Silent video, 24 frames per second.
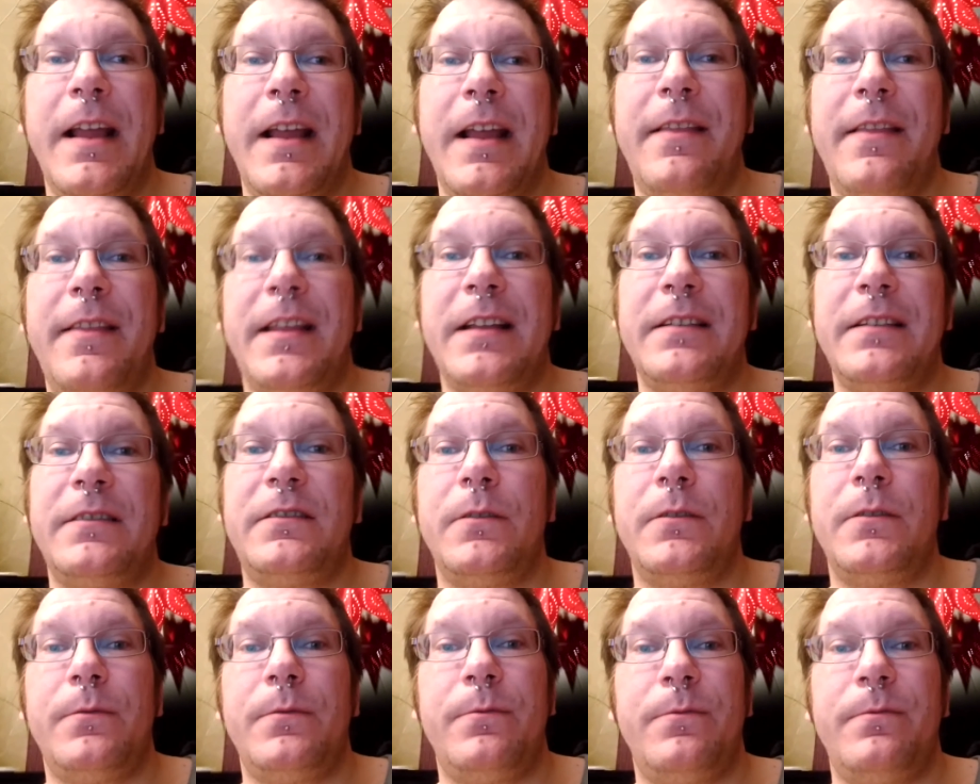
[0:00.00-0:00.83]
and then
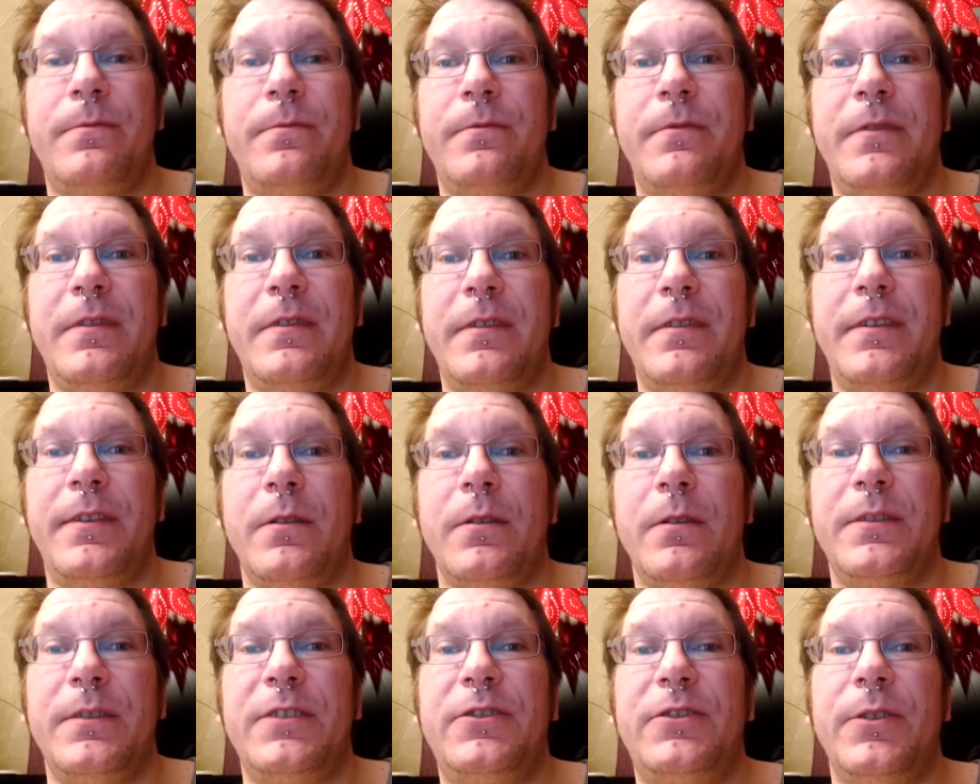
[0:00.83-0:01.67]
so
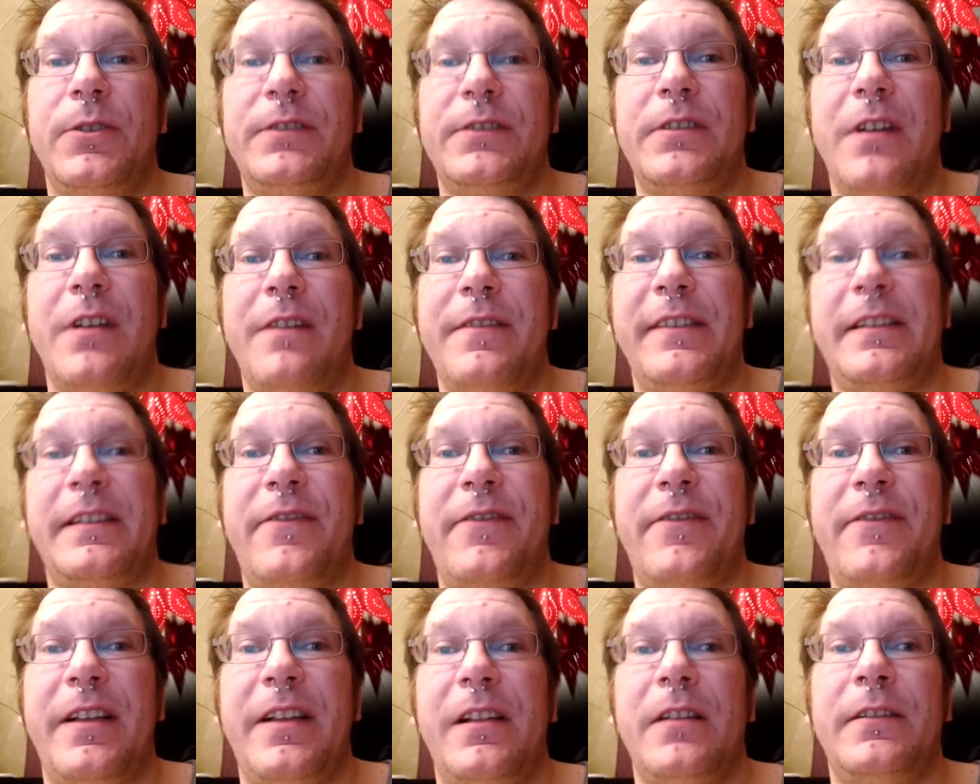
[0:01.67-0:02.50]
the choice
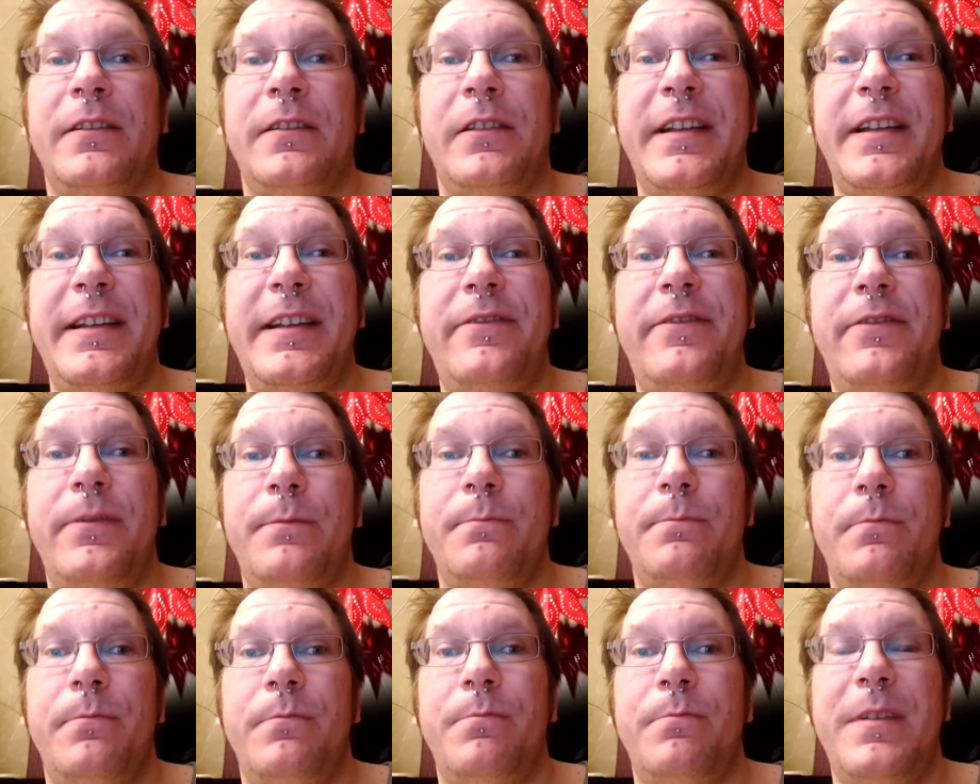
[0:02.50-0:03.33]
obviously fell on the Leaf.
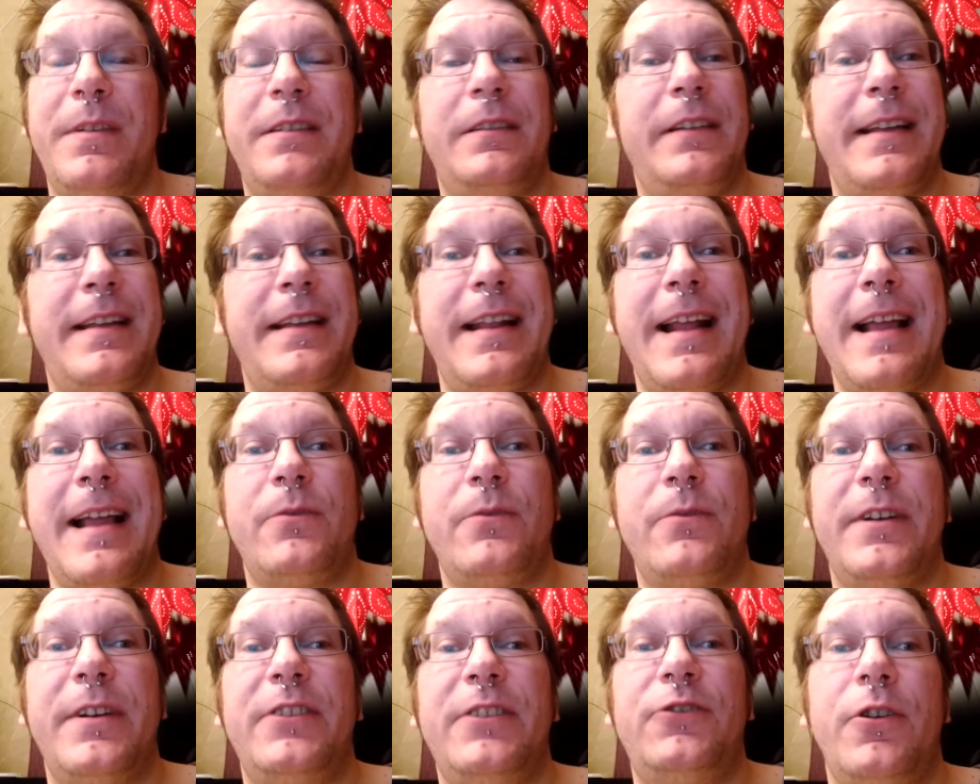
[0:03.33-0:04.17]
Basically, it
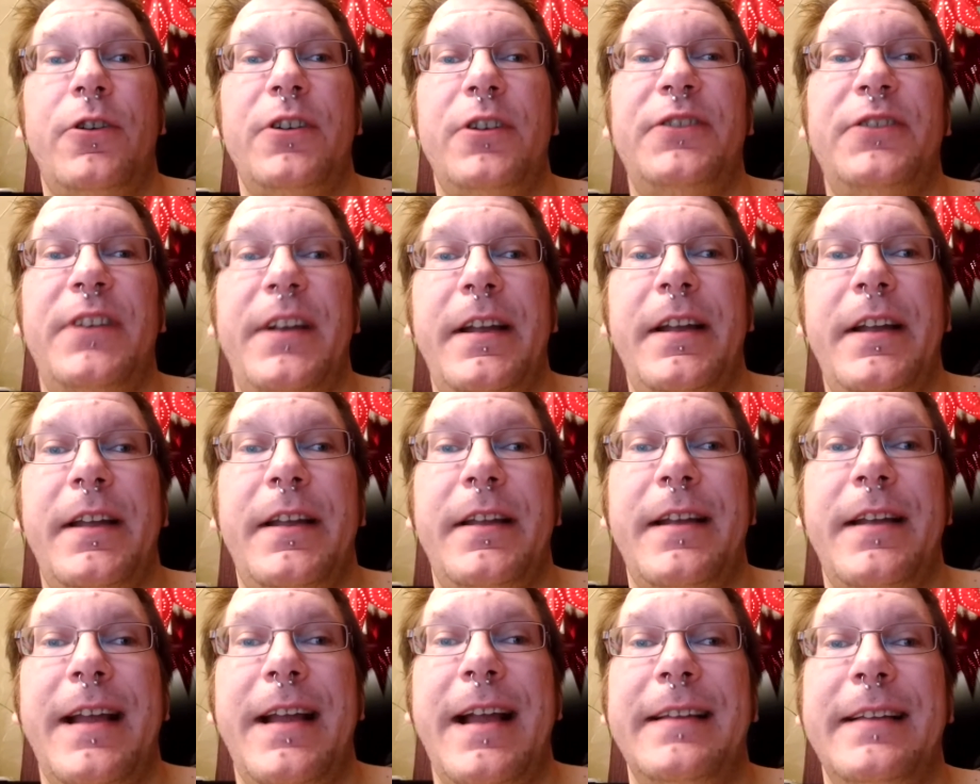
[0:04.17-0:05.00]
has quick charging.
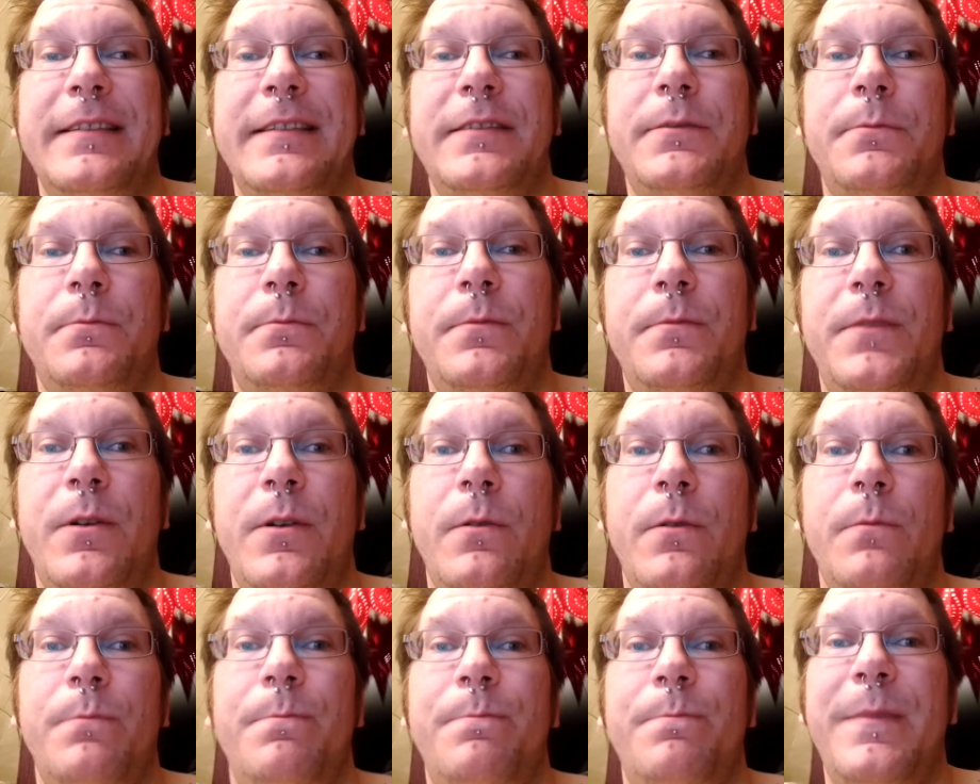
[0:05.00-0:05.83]
It has
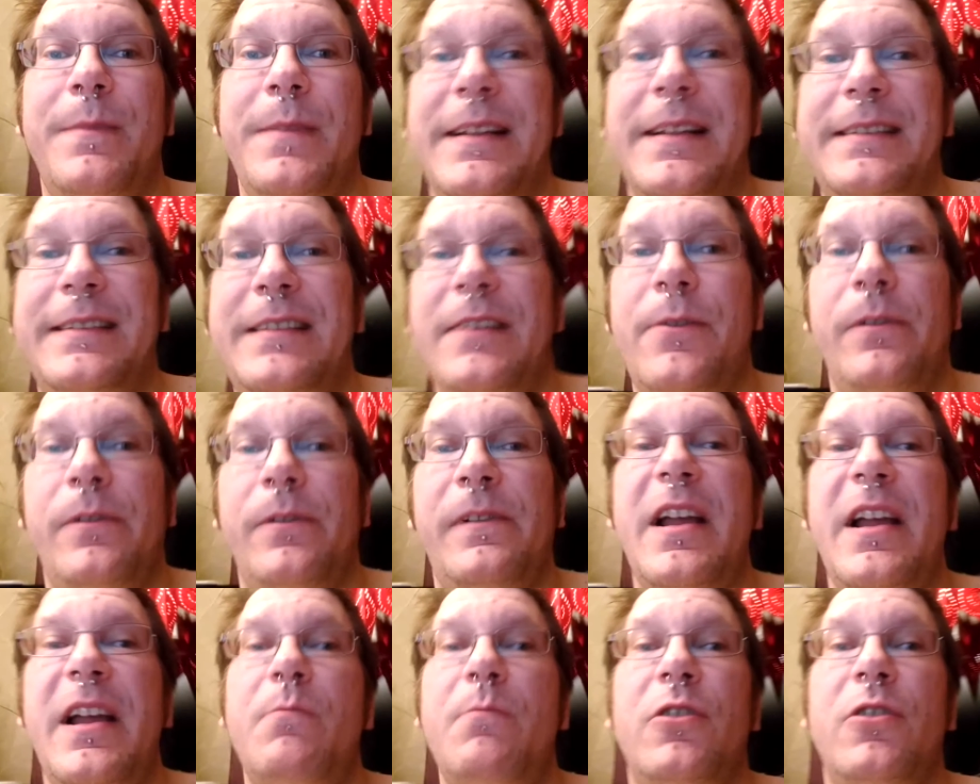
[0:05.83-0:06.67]
it's a
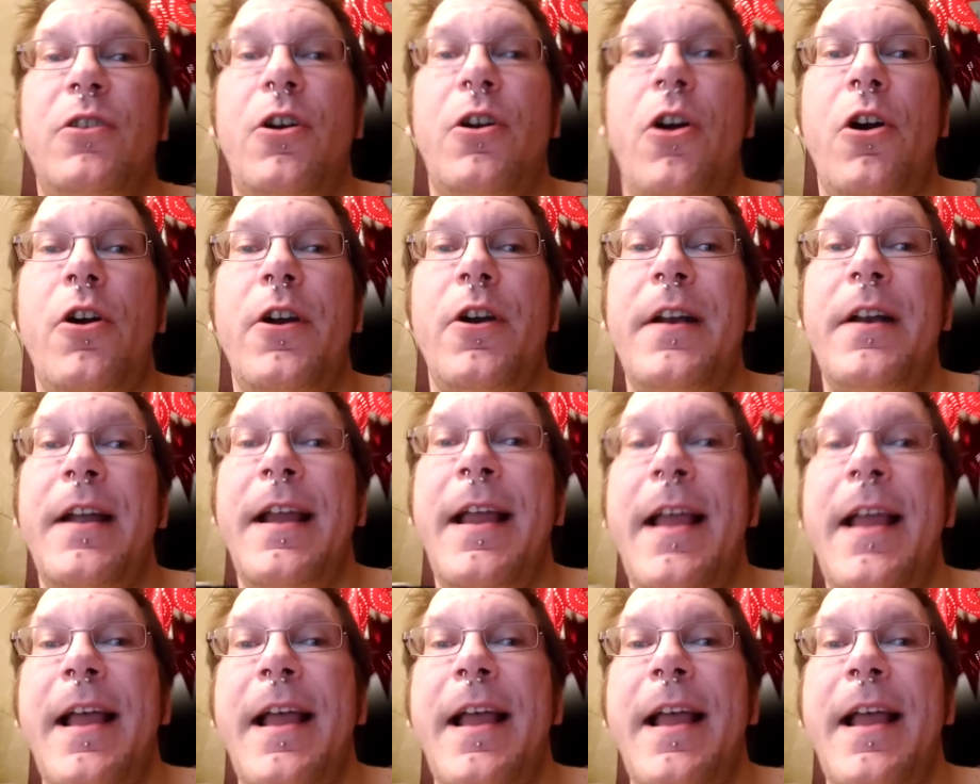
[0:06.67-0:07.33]
reliable car.